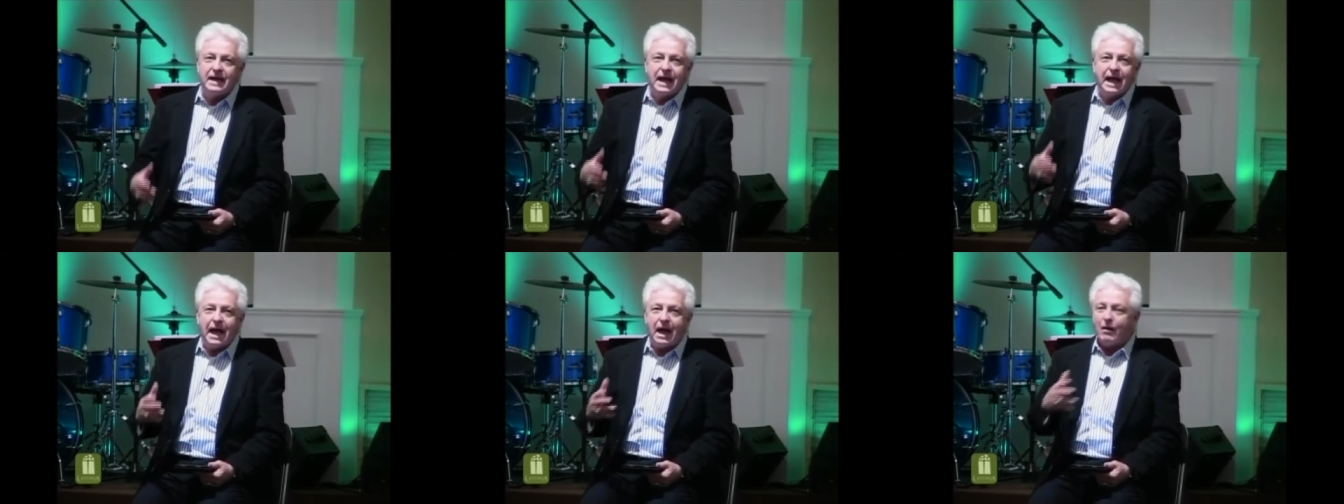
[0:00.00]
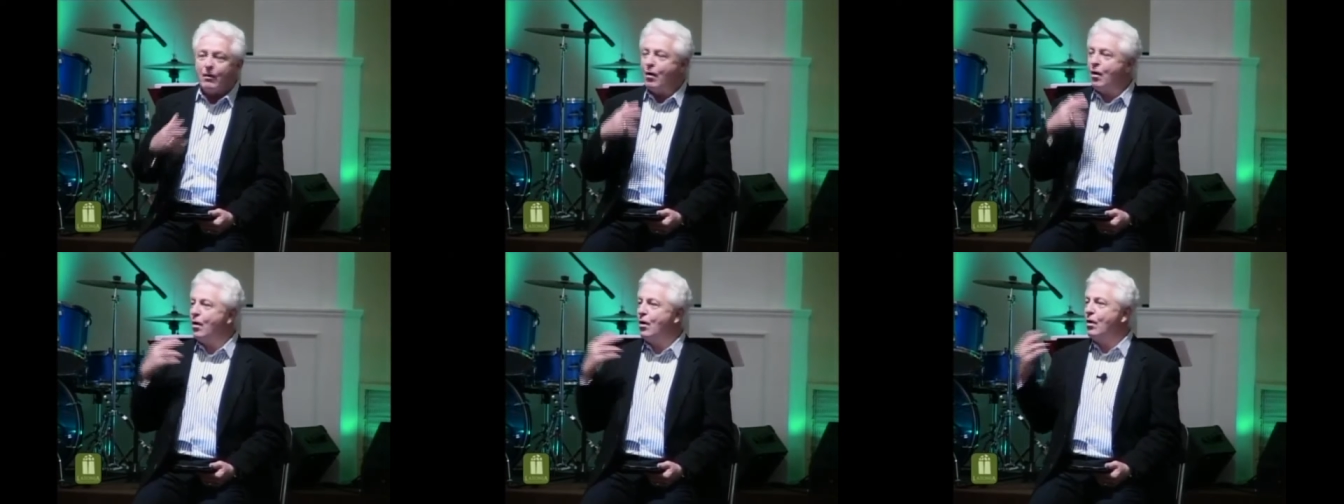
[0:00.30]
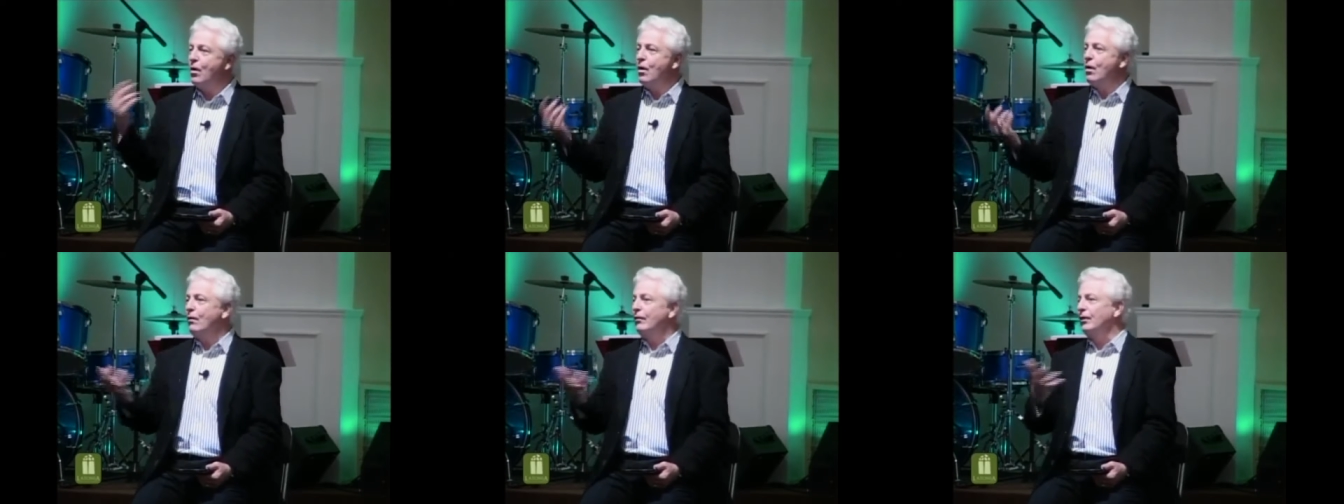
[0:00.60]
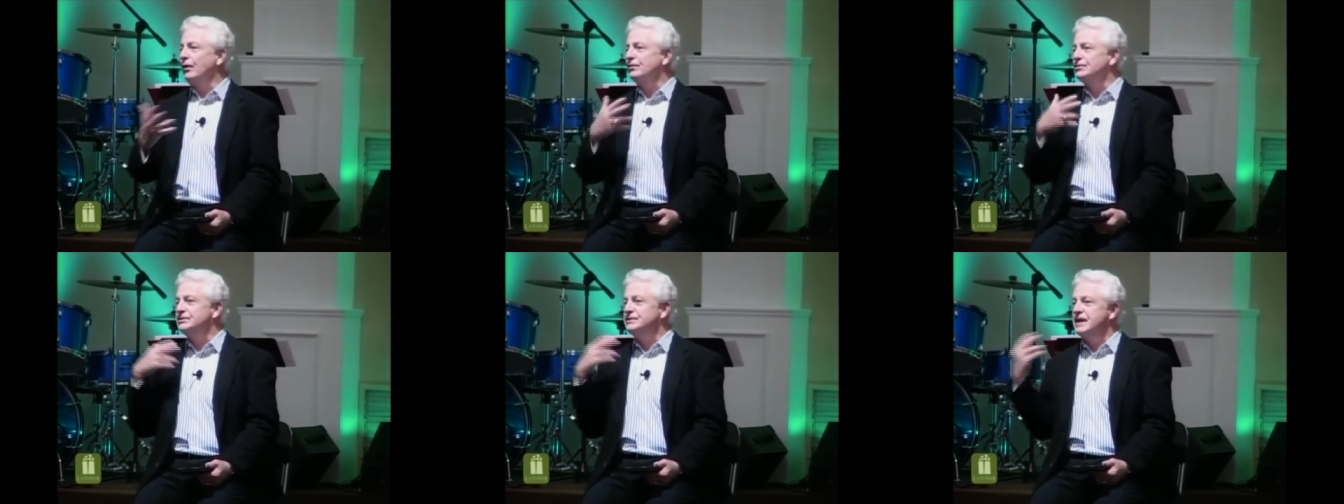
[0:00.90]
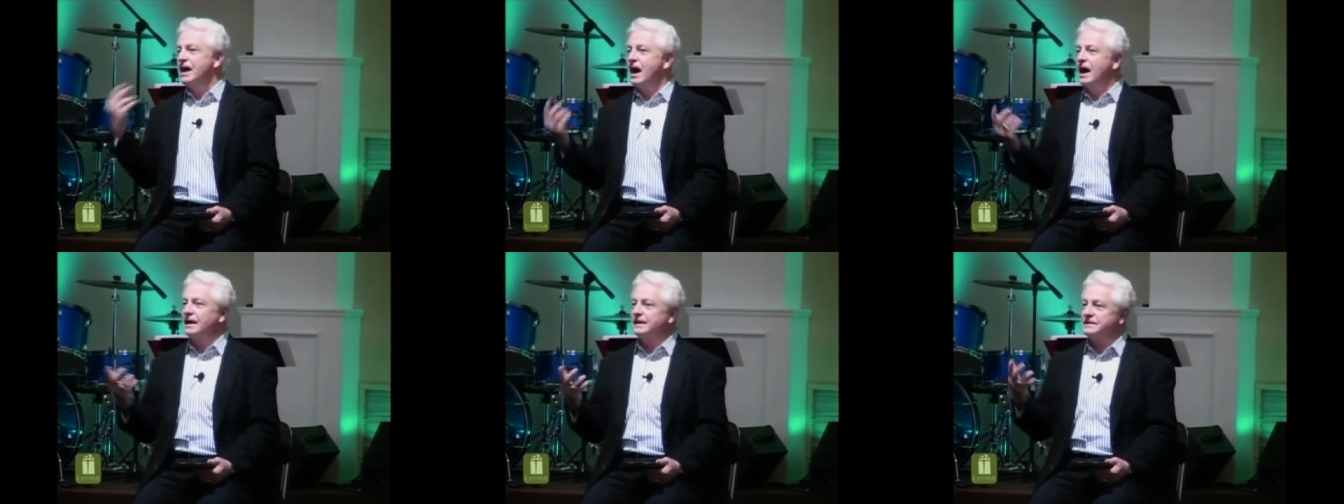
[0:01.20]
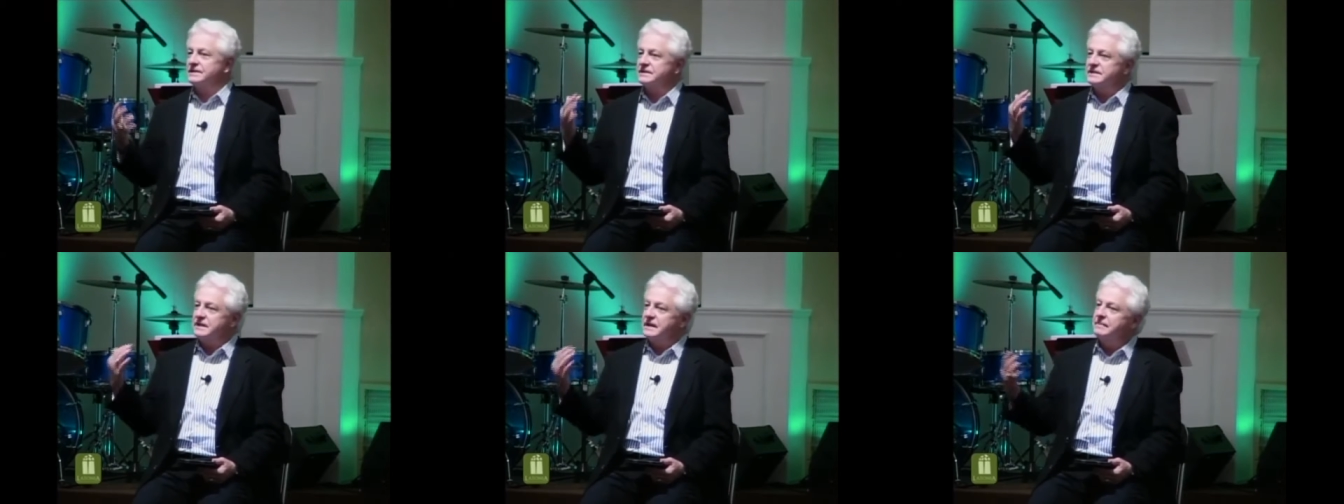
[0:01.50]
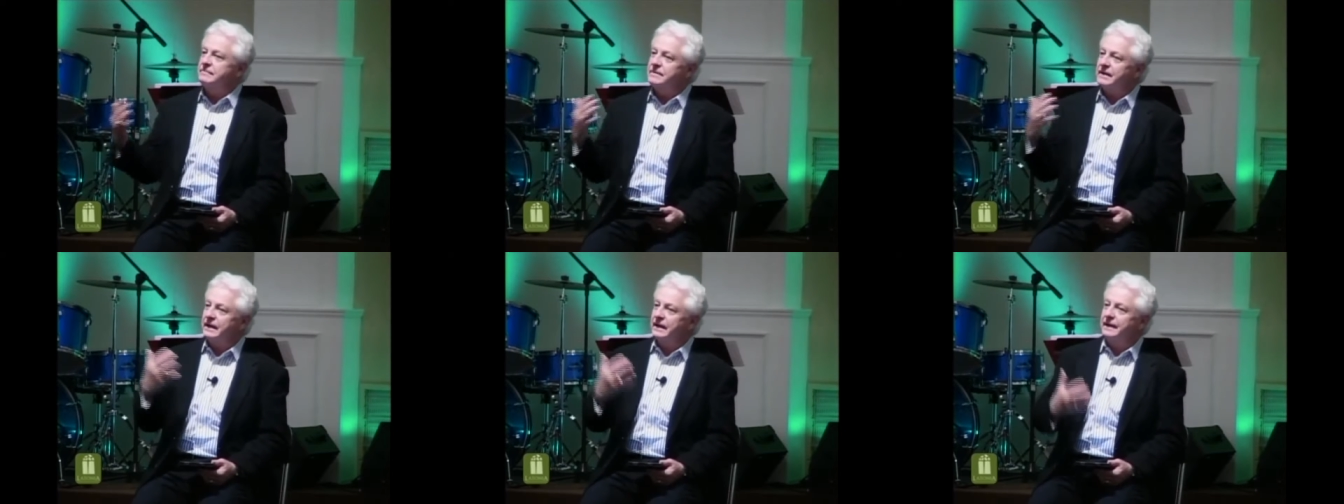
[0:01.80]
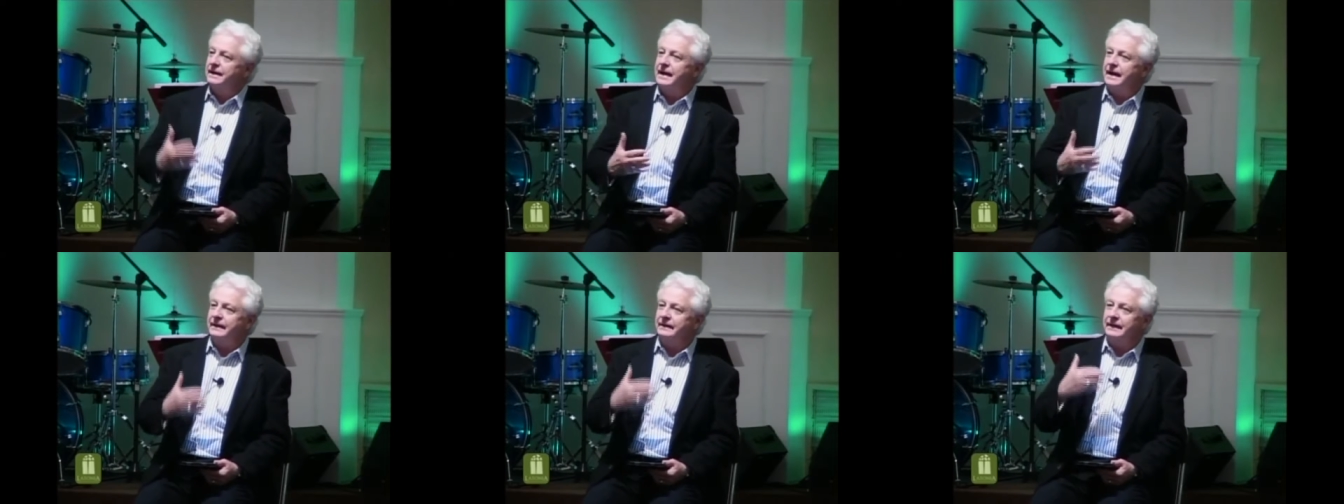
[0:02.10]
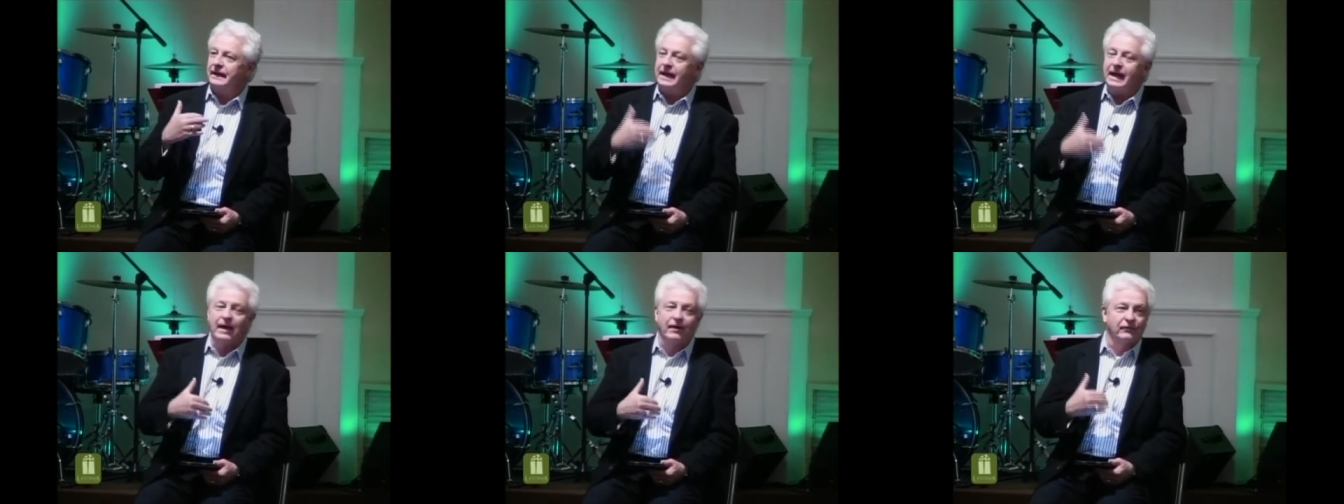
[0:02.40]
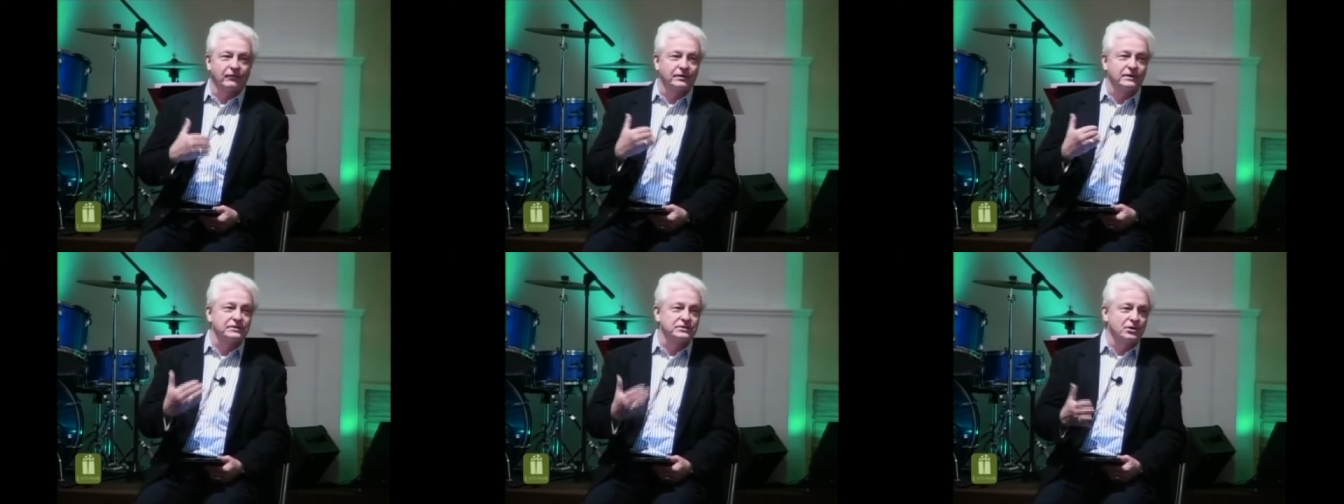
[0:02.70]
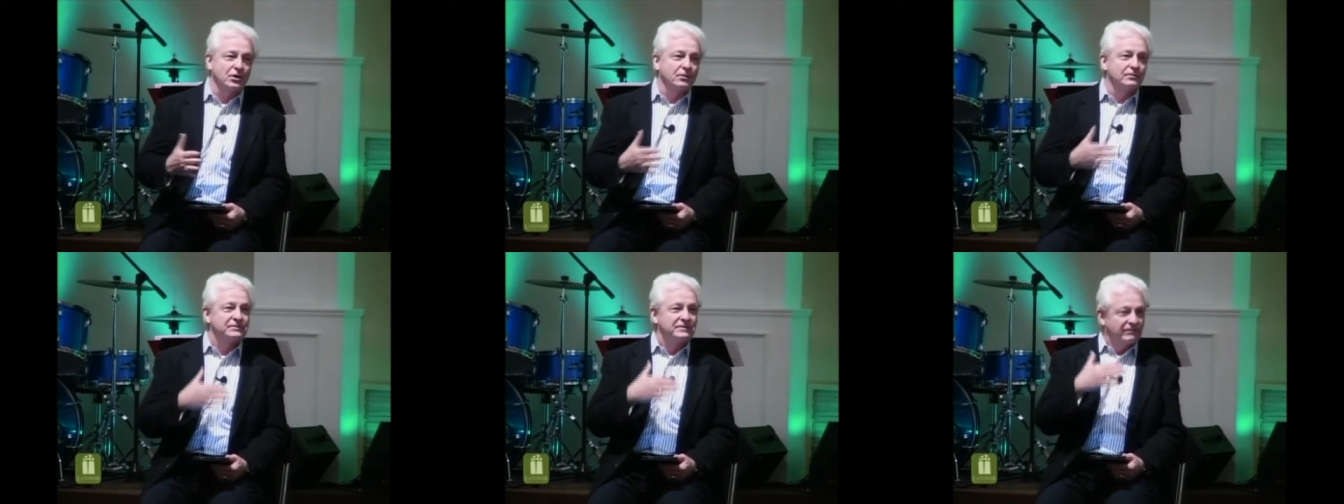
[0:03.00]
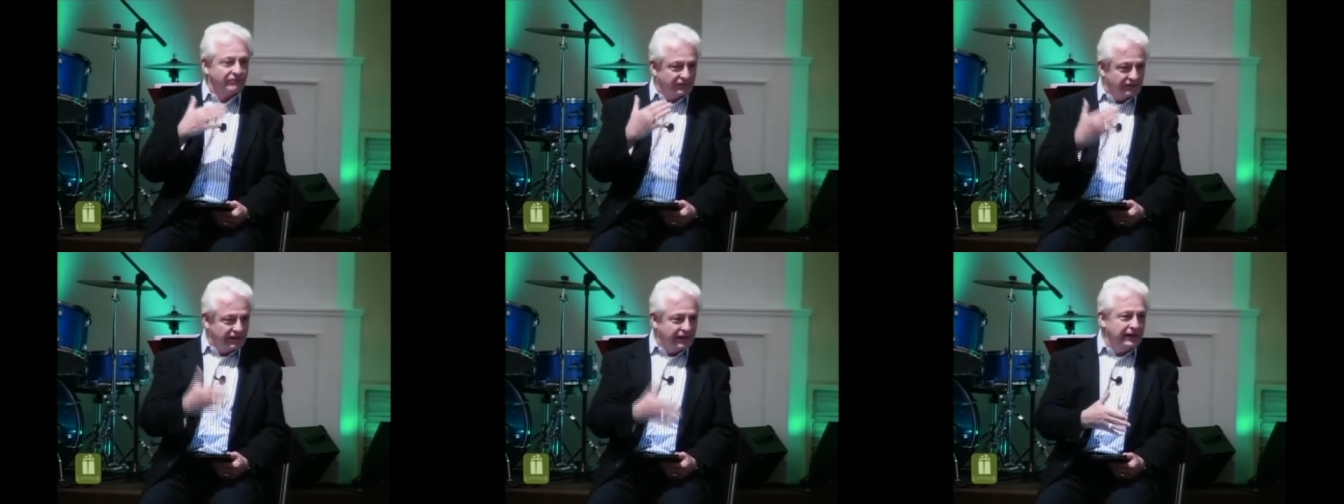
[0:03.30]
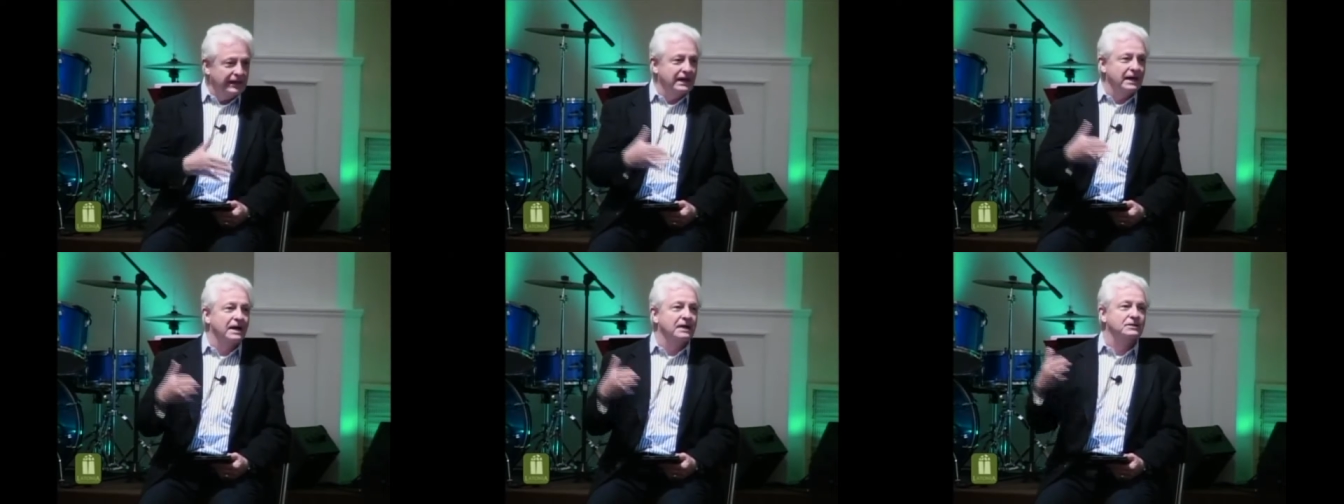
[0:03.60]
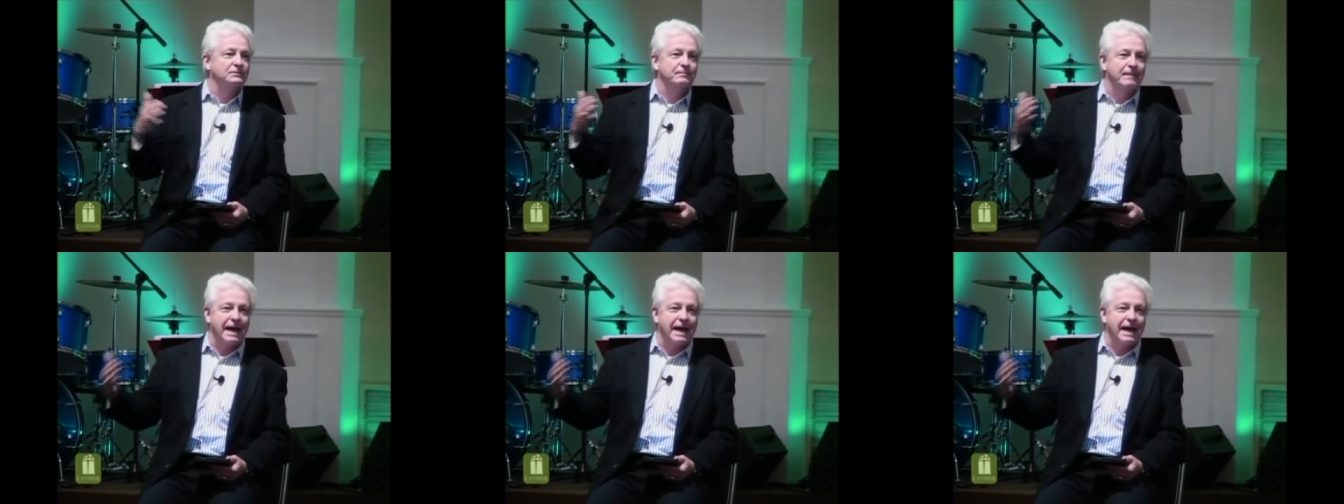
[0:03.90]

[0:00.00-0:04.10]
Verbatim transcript: how all those dots seem to connect together in terms of leading us